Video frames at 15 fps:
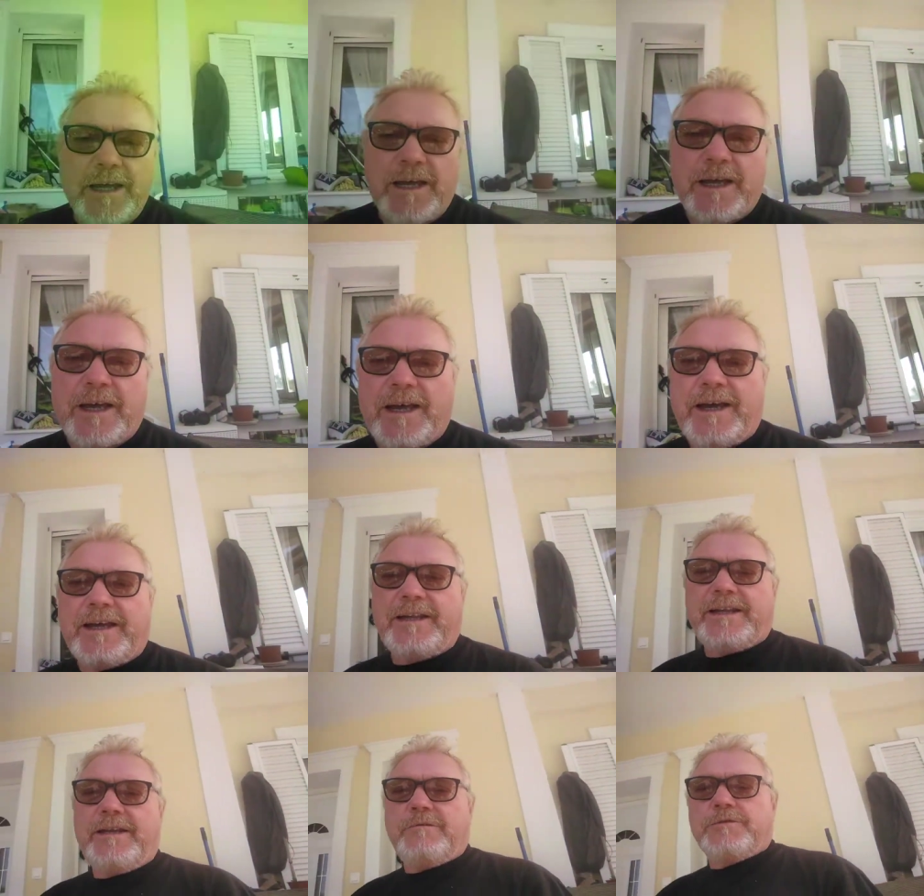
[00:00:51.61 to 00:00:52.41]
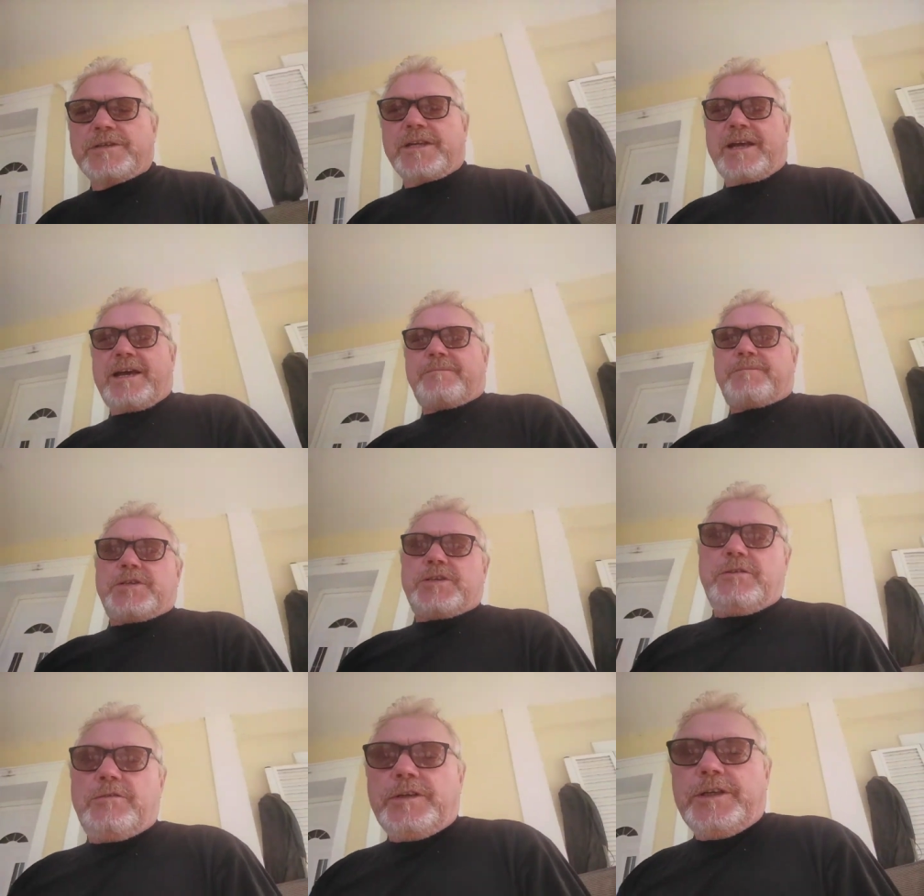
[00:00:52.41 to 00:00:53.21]
and it was
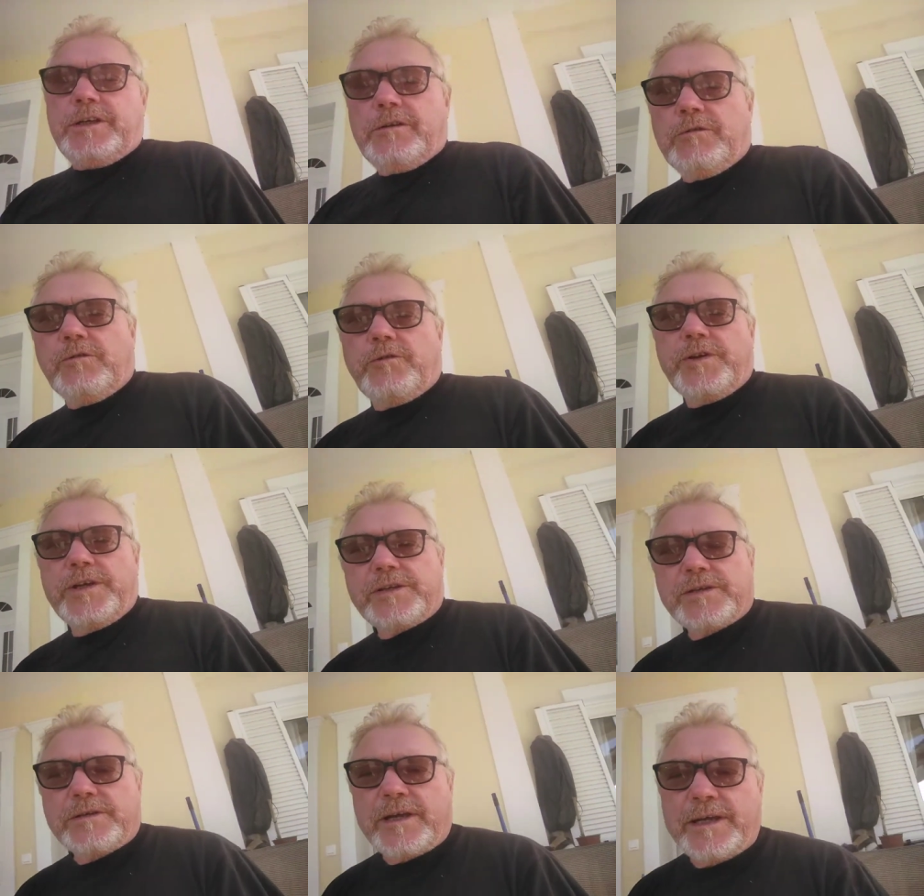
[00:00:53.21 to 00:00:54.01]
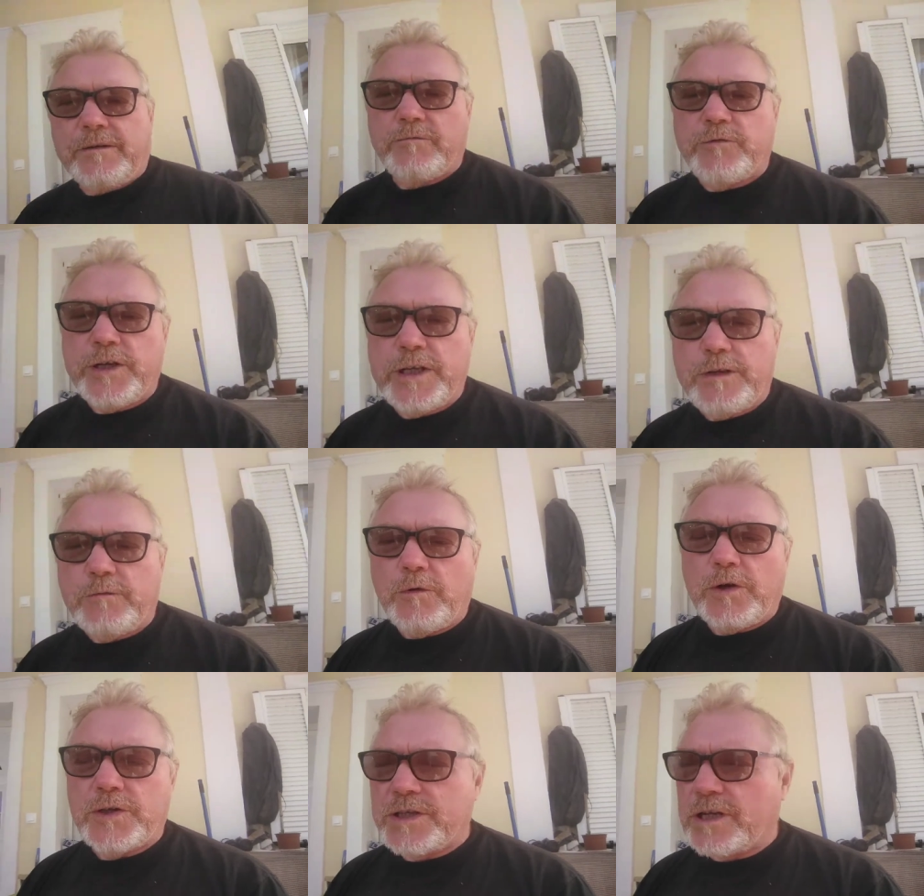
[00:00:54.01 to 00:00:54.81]
absolutely glorious. It really
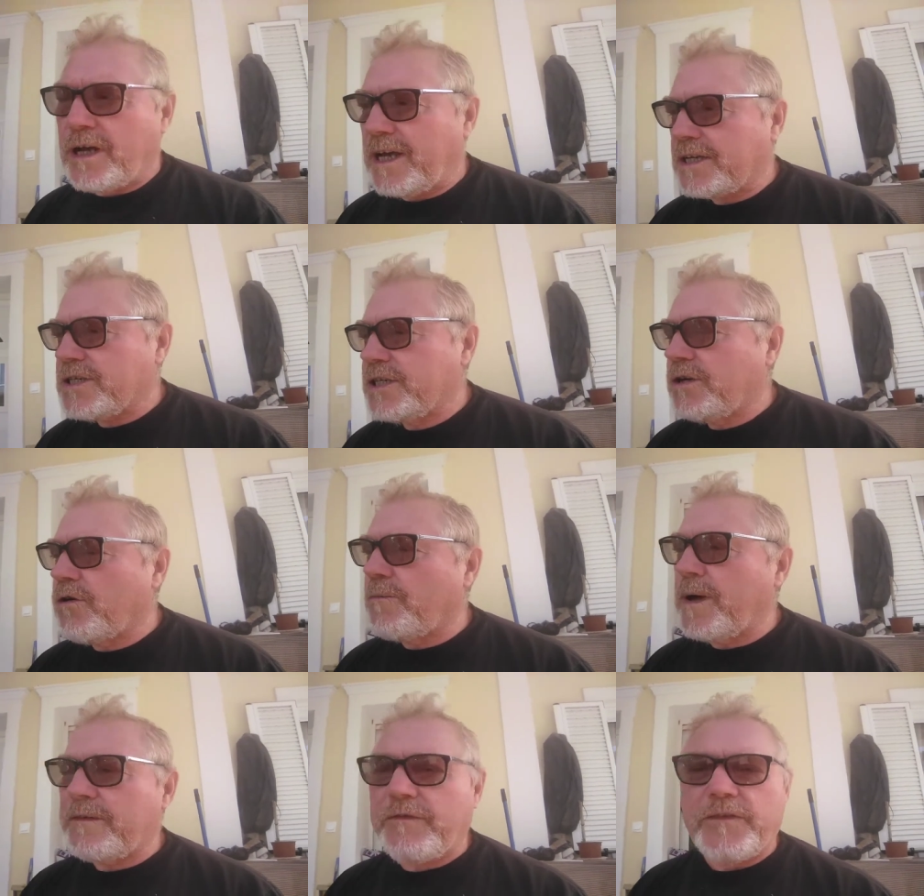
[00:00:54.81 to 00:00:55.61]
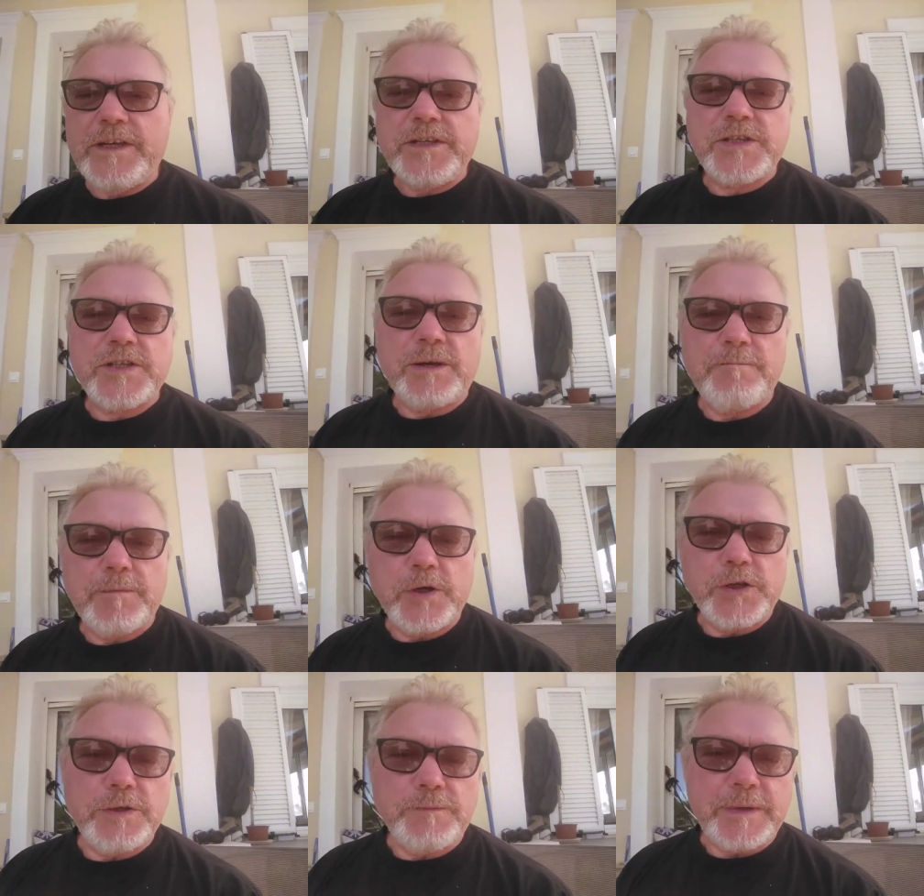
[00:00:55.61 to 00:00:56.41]
was. I actually got my feet
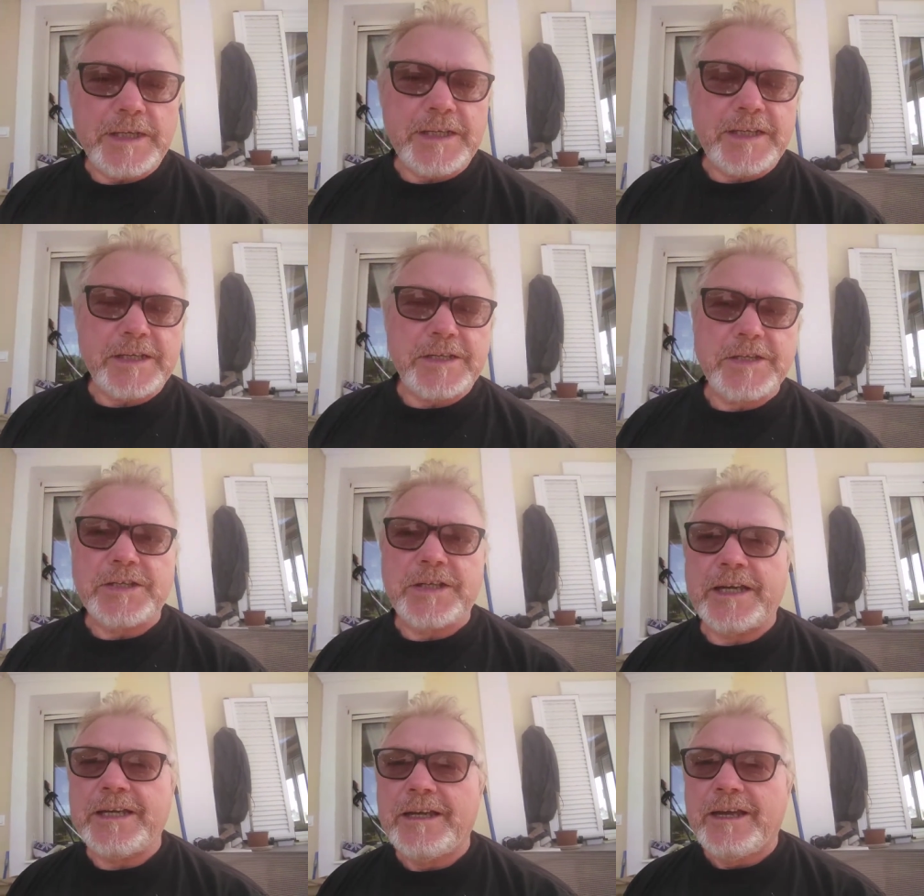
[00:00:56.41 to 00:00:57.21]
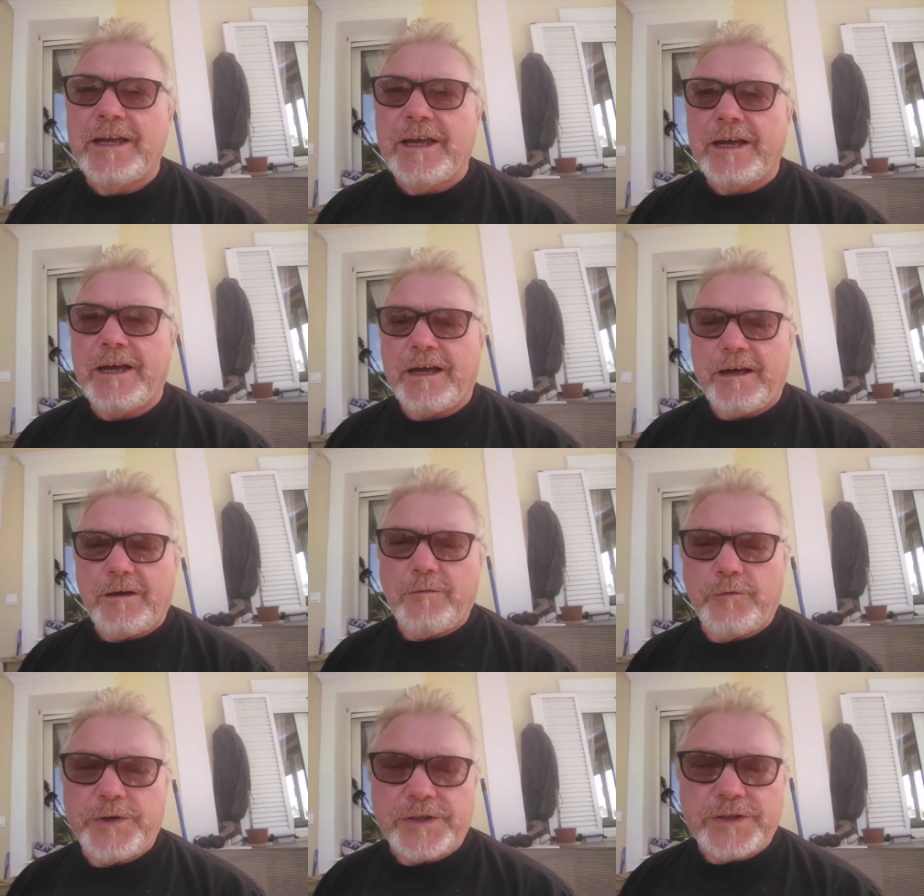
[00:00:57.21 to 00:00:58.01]
sunburned a bit yesterday
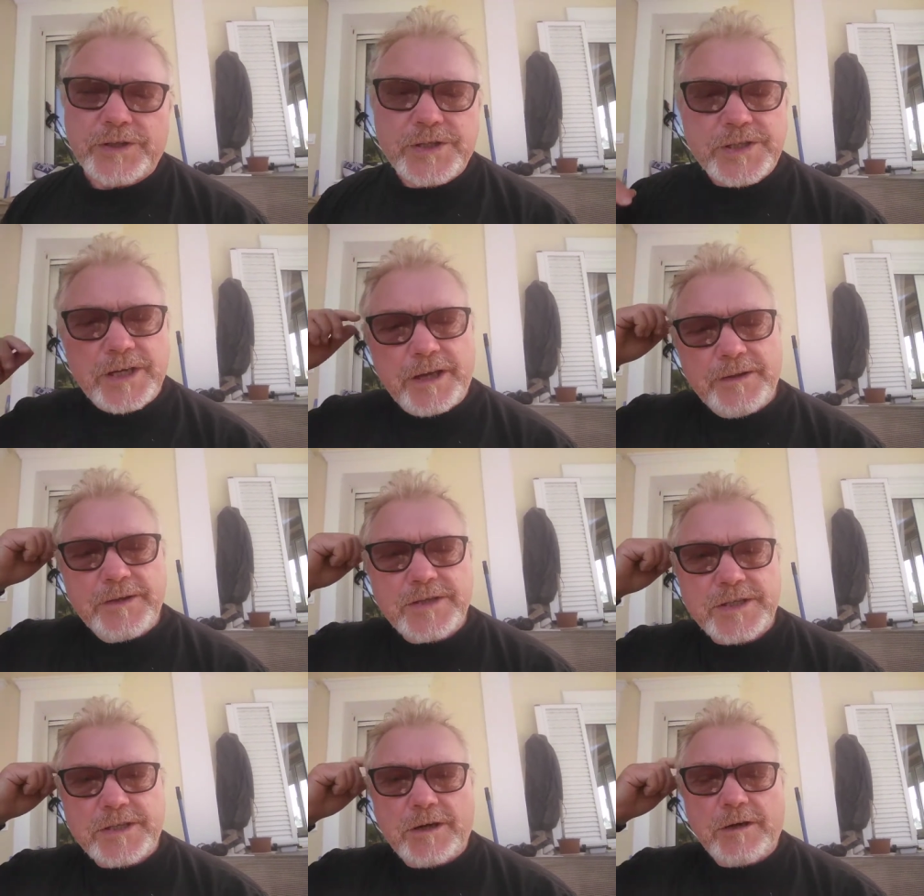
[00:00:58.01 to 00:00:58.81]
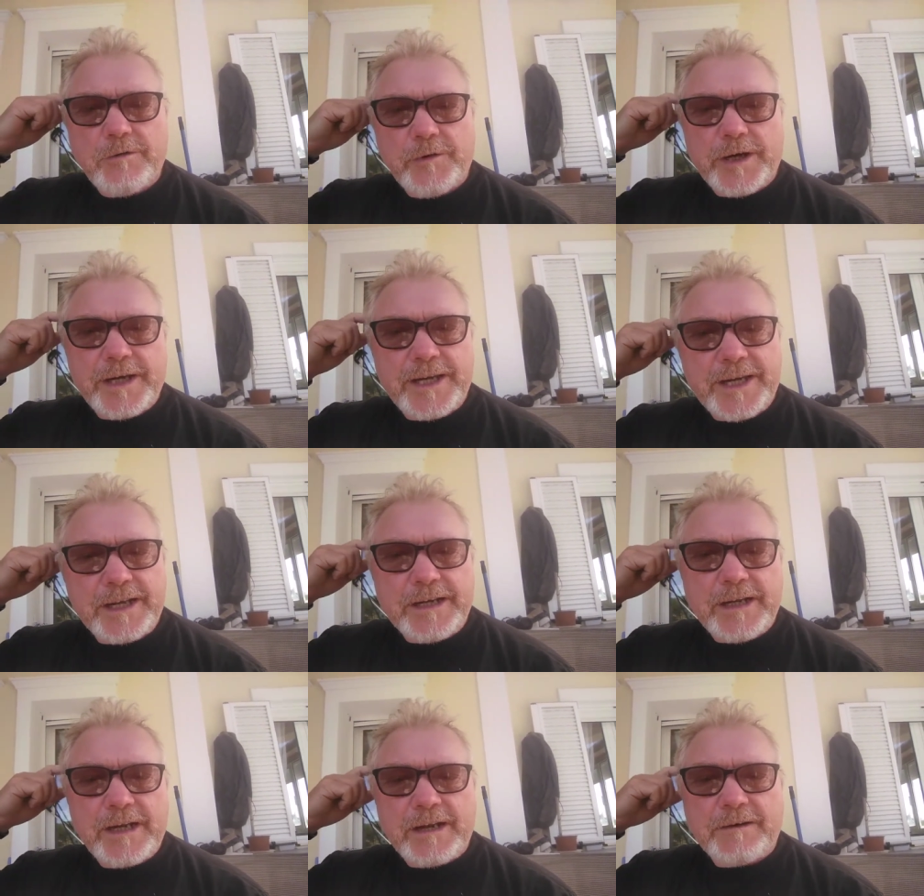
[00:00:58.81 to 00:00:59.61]
with the sun. So
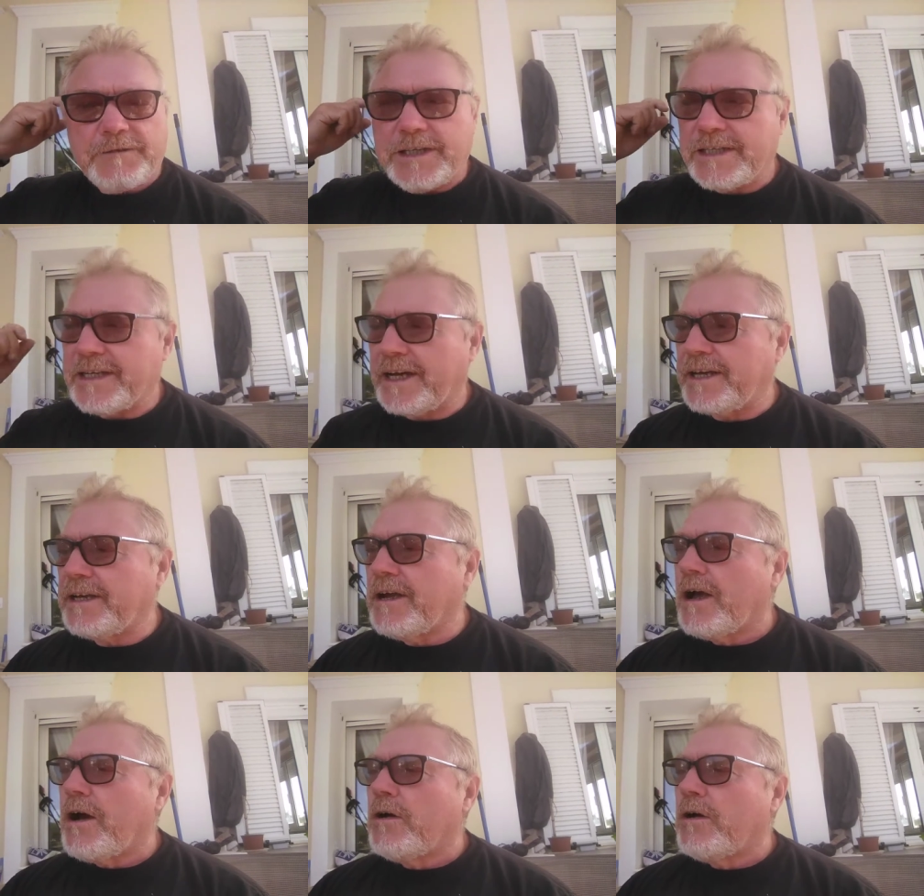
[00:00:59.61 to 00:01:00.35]
again, lovely day.